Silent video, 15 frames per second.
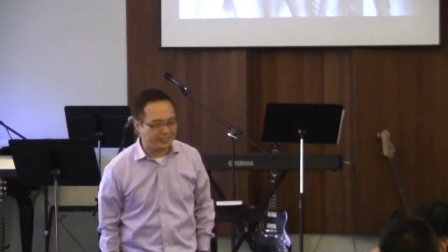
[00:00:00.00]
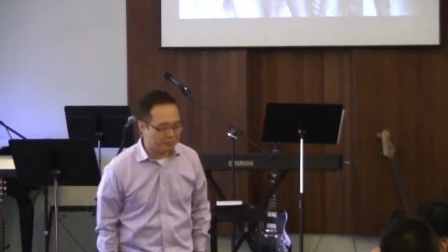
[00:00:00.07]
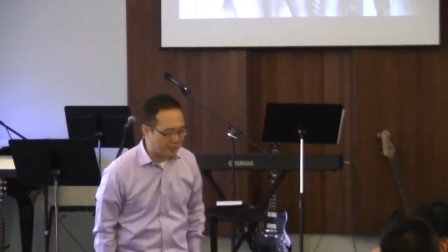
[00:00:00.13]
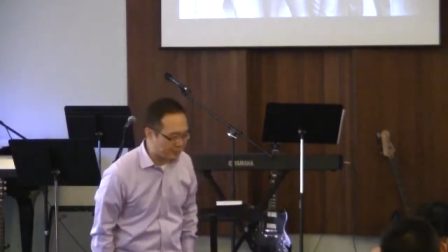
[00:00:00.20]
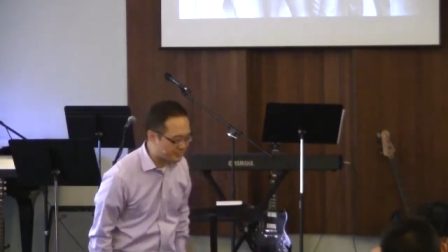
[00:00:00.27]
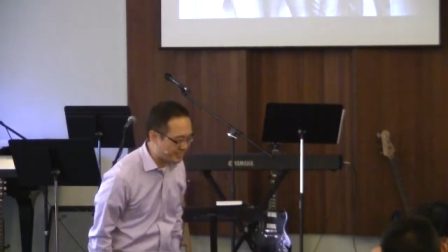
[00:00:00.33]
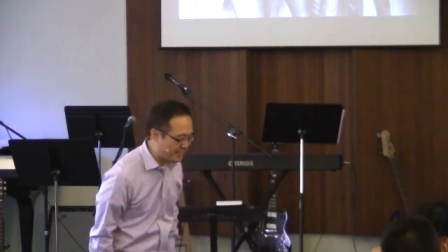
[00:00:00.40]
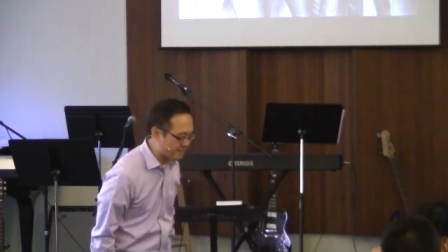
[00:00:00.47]
of
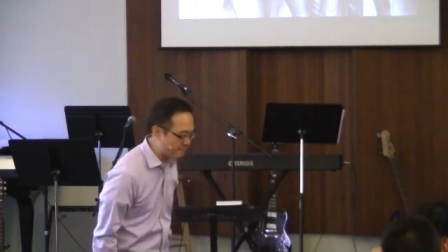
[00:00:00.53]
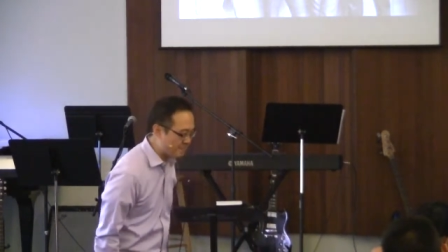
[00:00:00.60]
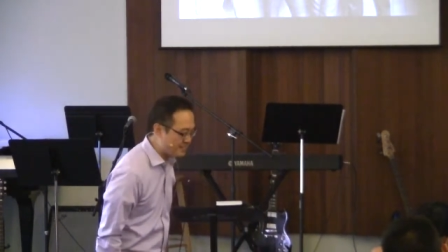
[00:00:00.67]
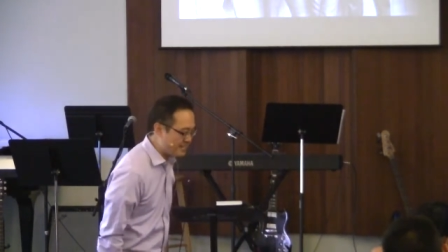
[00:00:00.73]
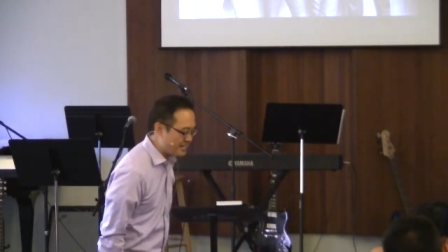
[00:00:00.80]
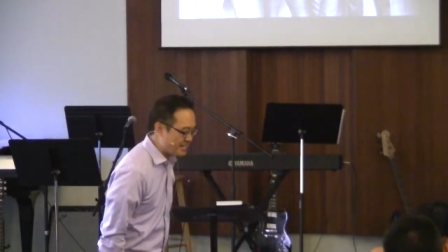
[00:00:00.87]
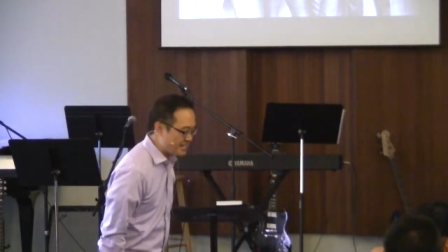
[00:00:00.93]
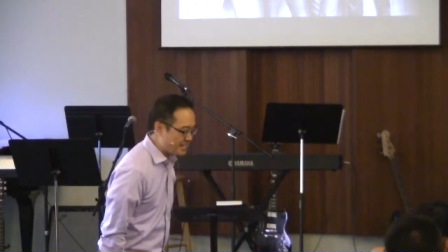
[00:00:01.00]
all time,
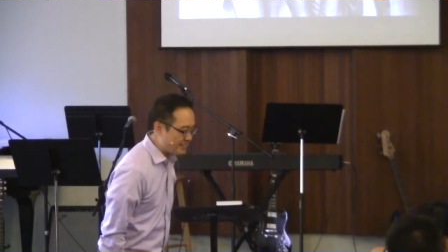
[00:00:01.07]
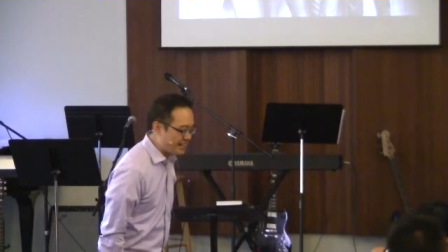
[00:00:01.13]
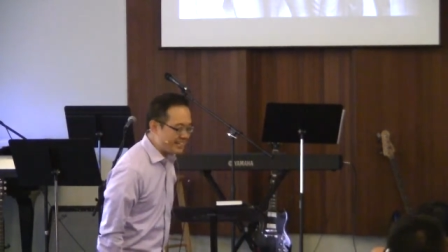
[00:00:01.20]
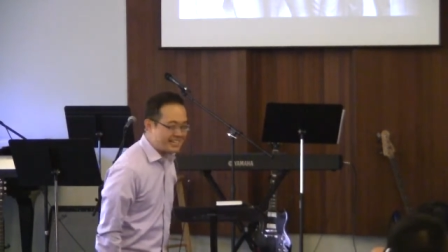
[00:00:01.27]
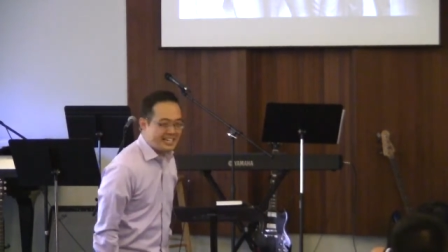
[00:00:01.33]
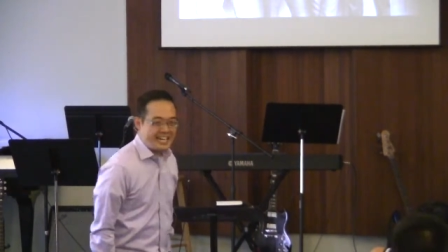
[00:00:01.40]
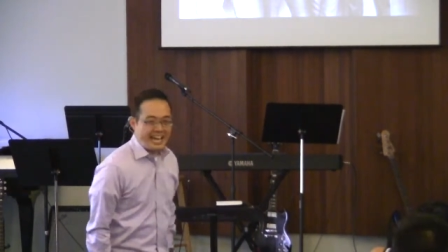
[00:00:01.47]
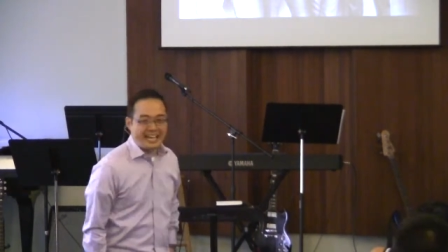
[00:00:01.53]

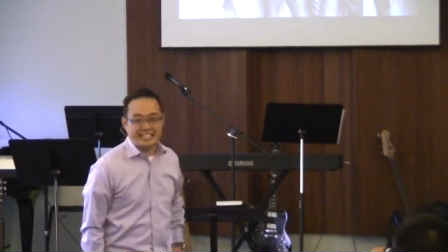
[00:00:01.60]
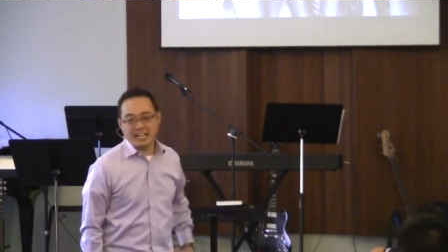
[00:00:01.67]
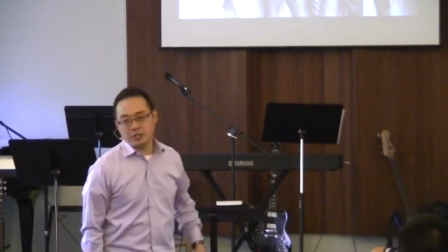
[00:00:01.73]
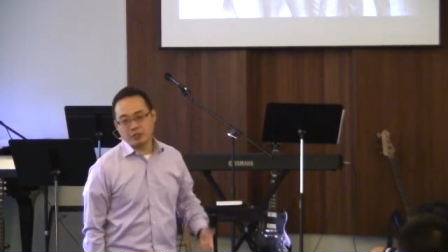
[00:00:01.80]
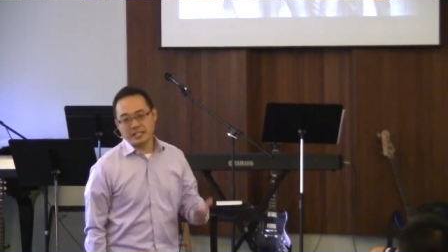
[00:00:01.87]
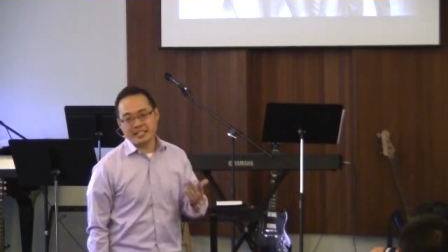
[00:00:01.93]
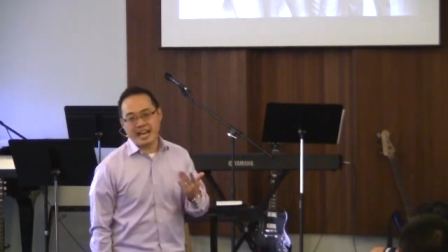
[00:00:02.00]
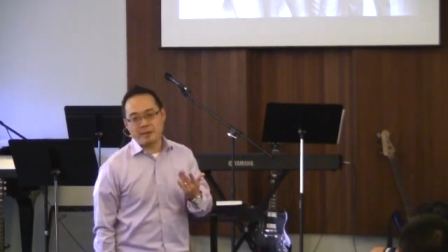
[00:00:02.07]
right? And not
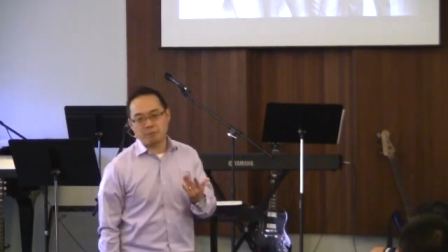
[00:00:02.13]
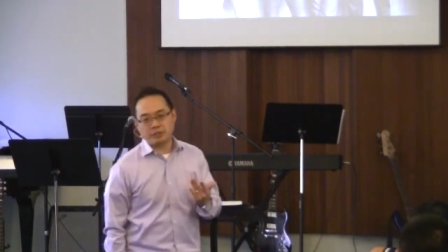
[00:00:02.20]
only that,